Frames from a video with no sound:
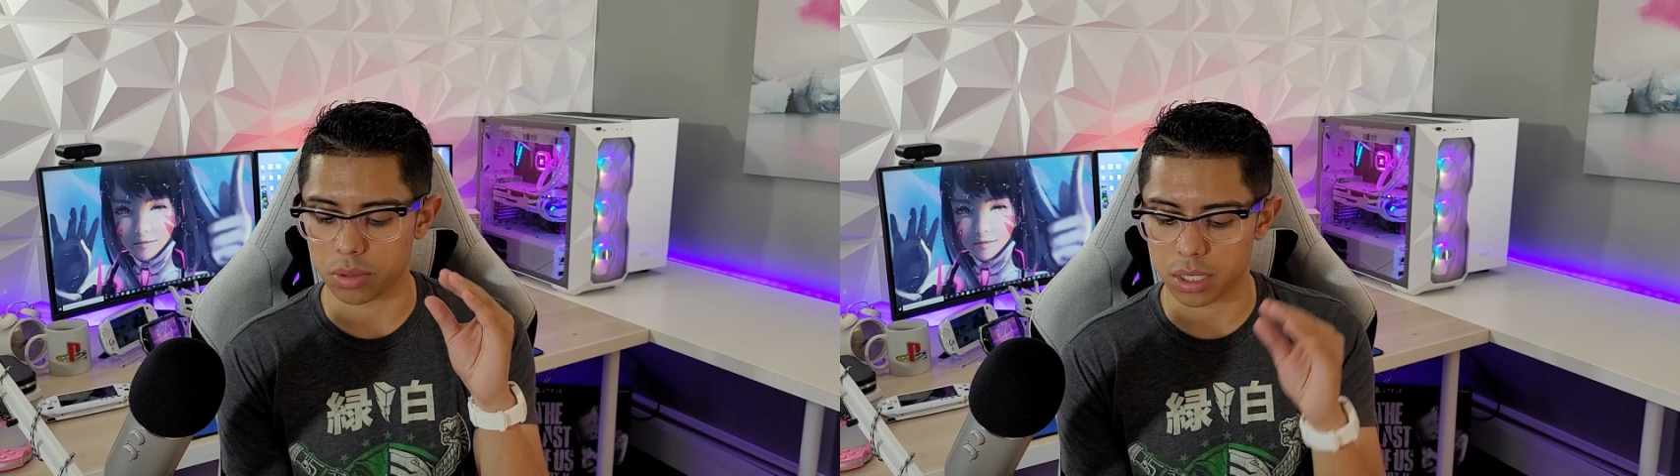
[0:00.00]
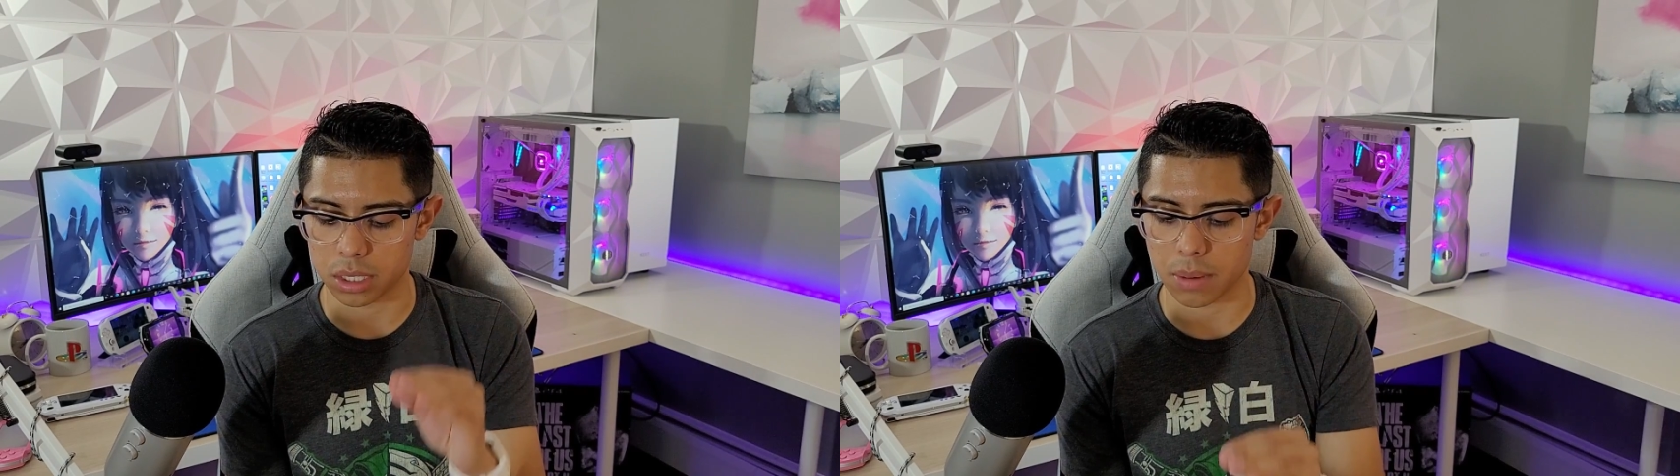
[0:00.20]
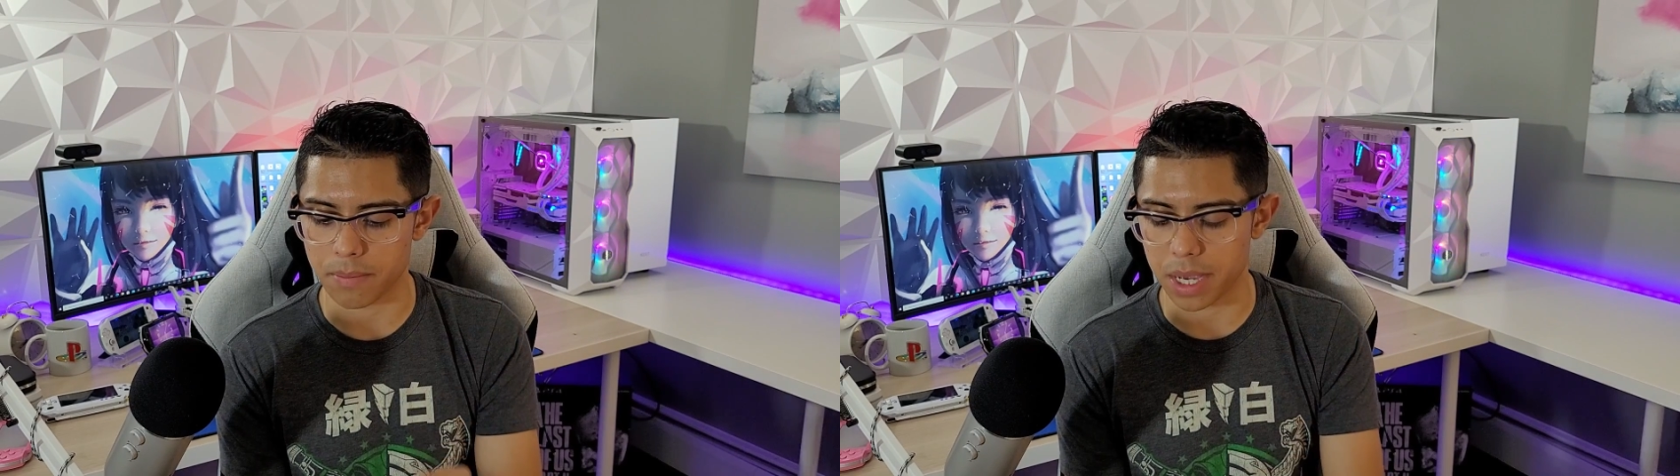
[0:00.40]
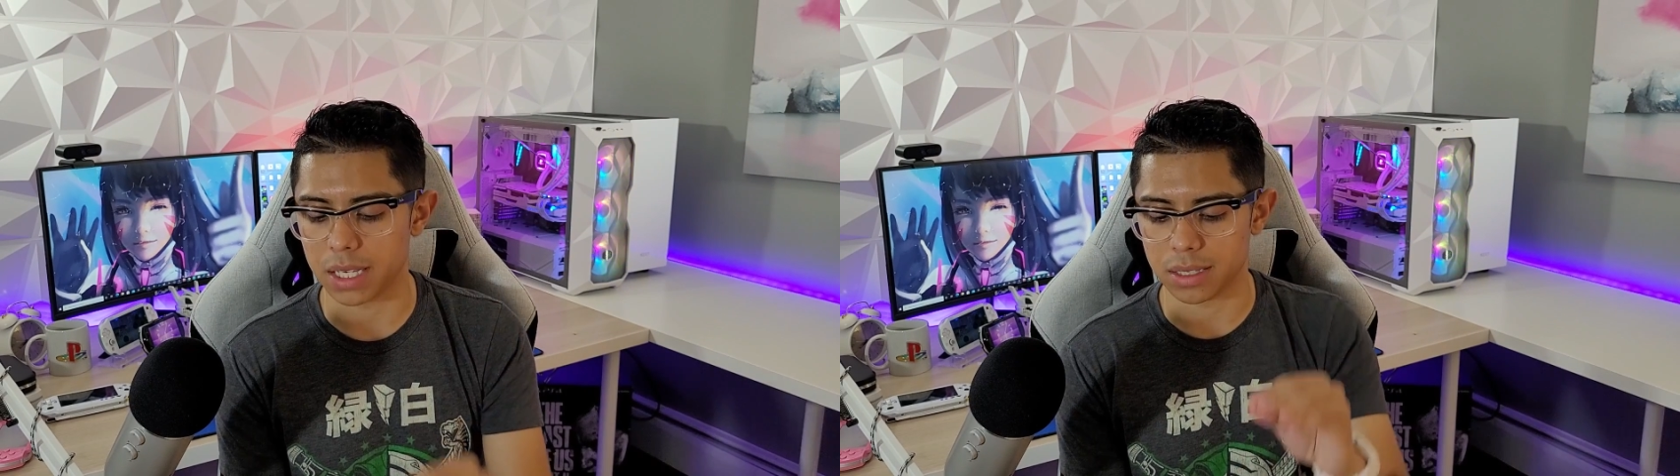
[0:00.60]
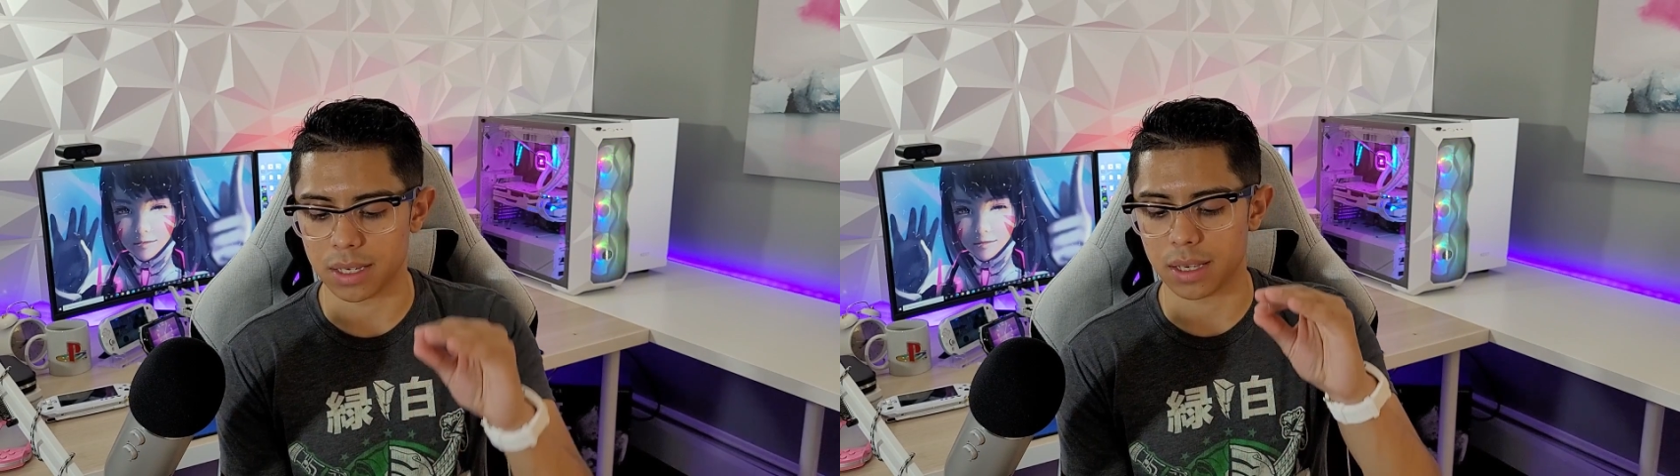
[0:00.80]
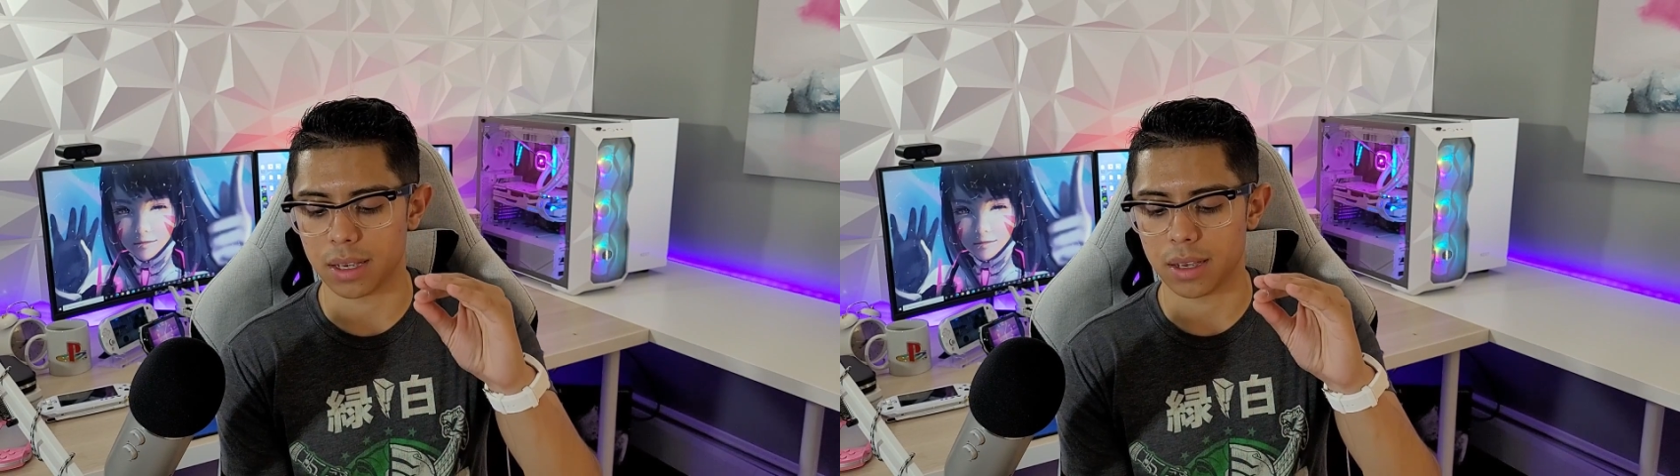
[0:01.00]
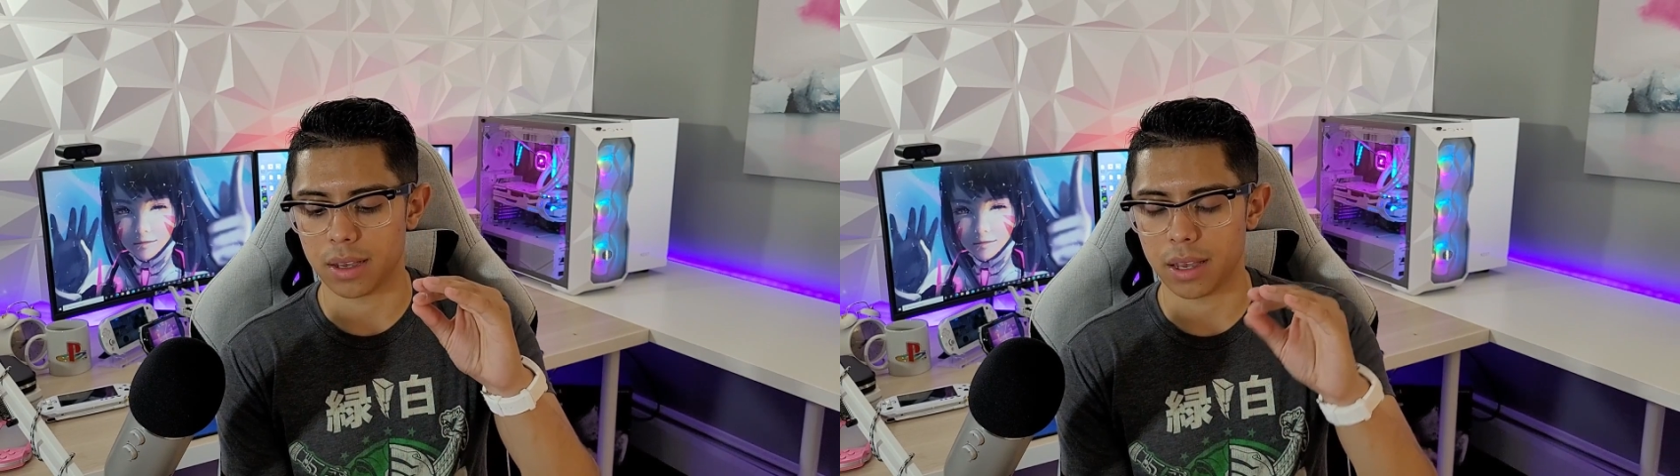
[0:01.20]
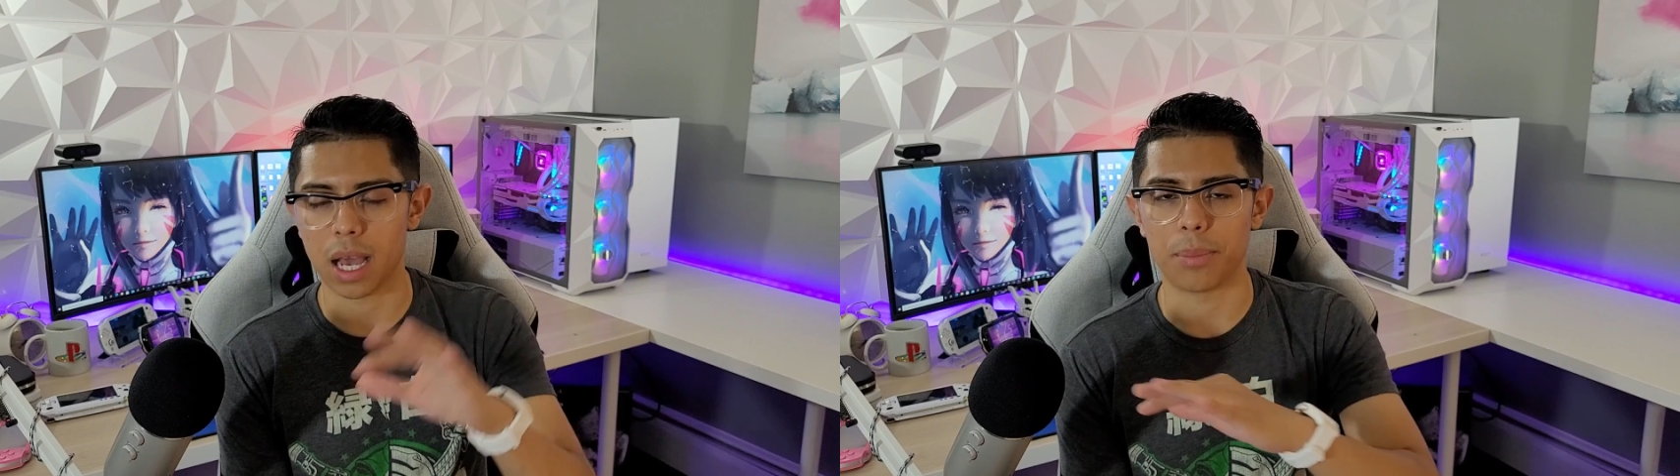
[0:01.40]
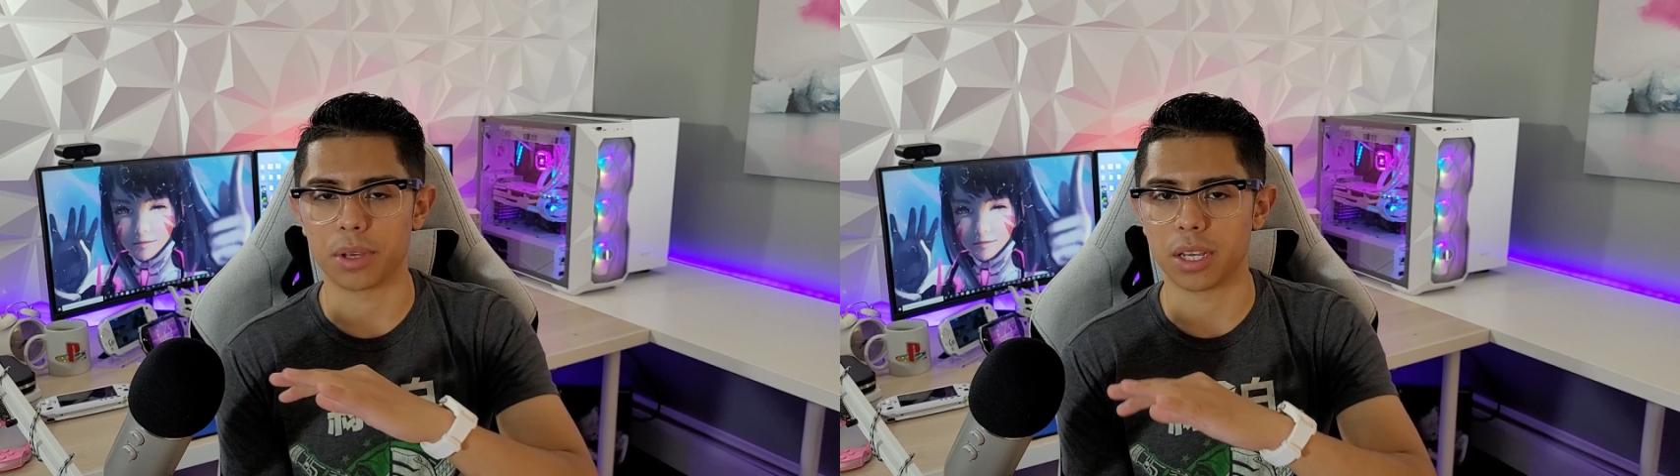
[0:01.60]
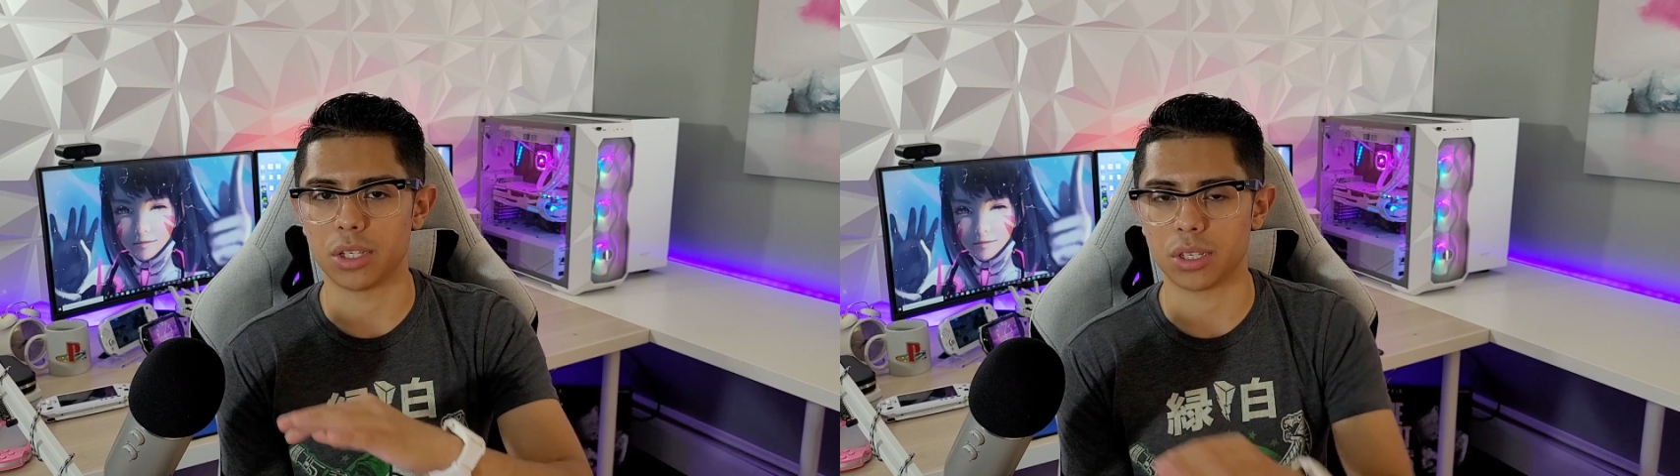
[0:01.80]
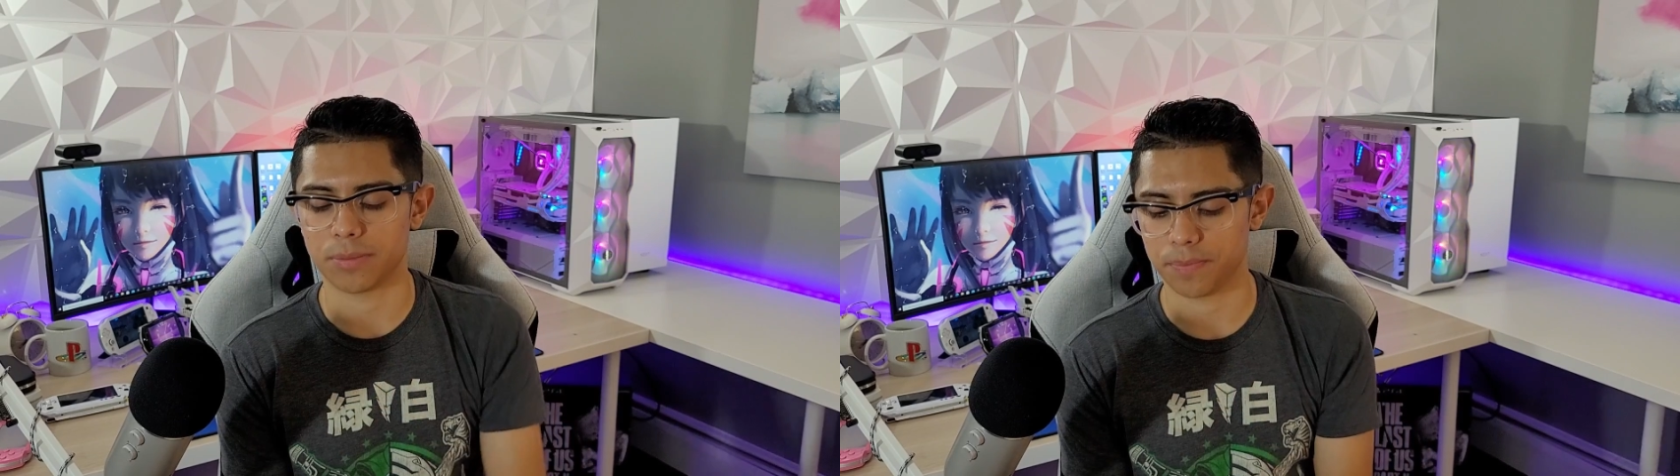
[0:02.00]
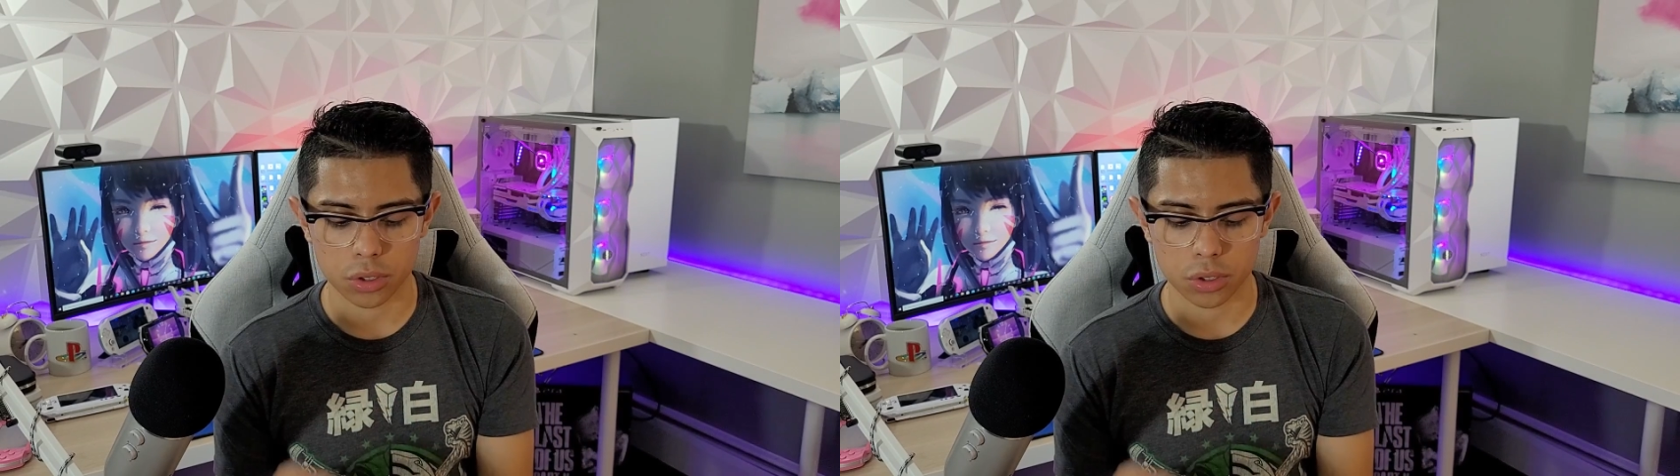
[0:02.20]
this amazing application.